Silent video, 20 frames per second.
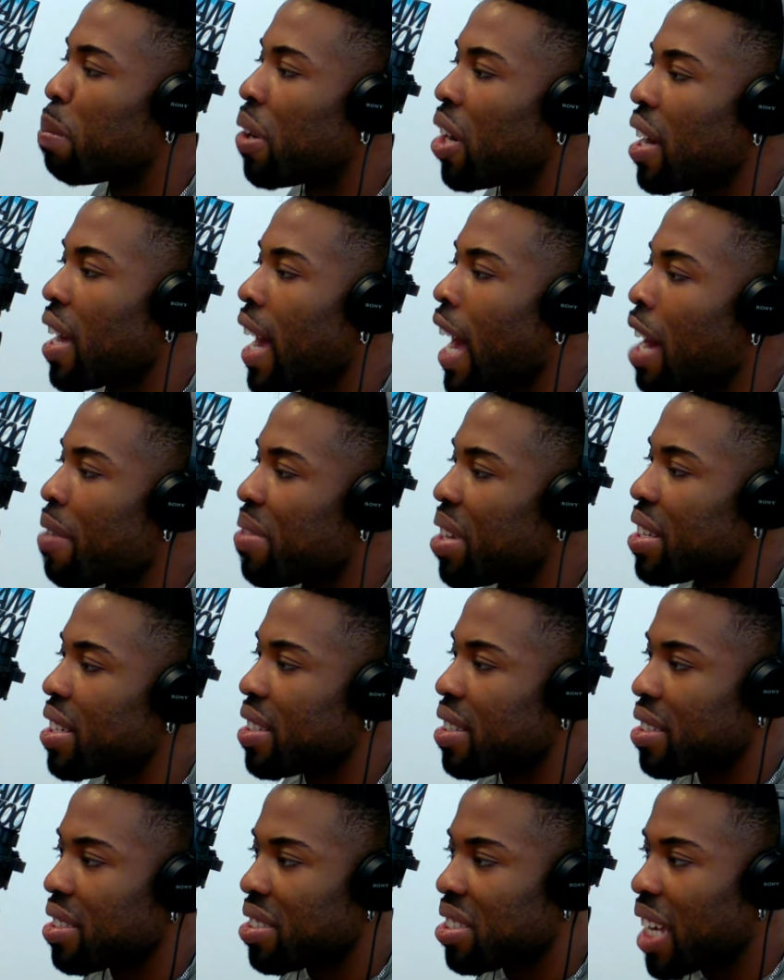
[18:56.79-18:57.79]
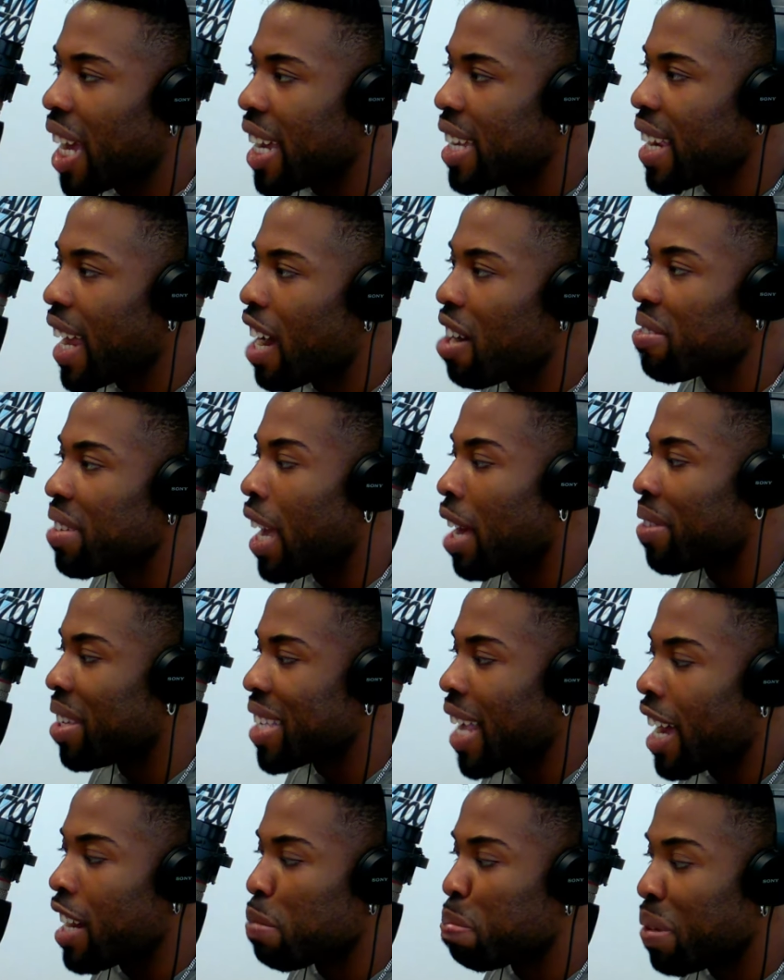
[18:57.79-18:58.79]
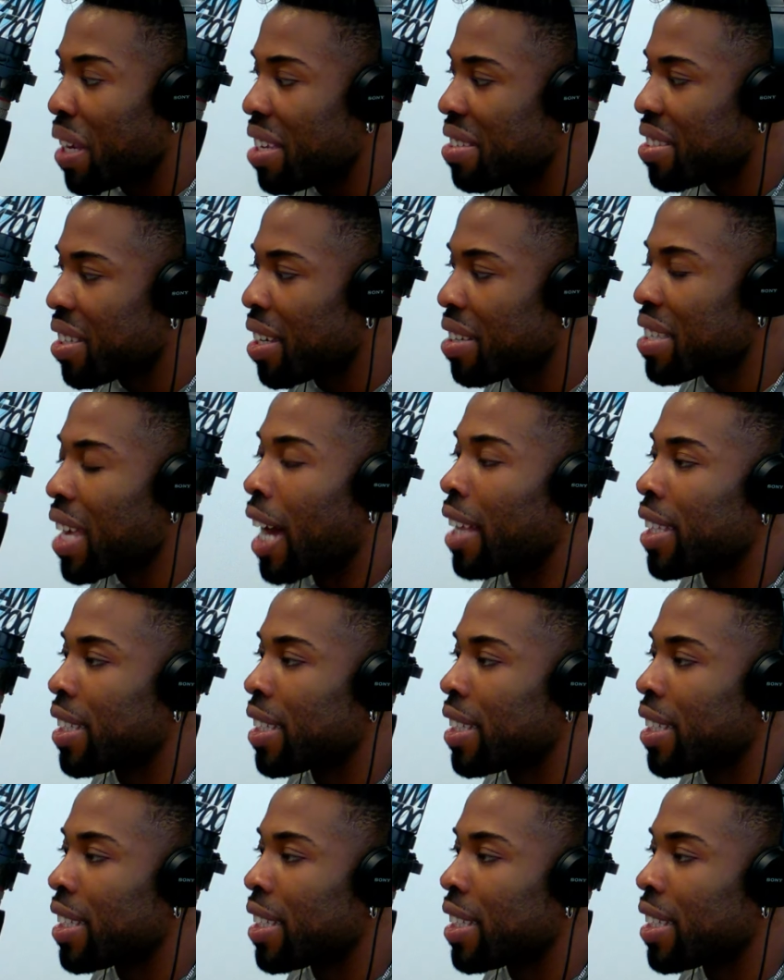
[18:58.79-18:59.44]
But having Shea now, you have these added pieces.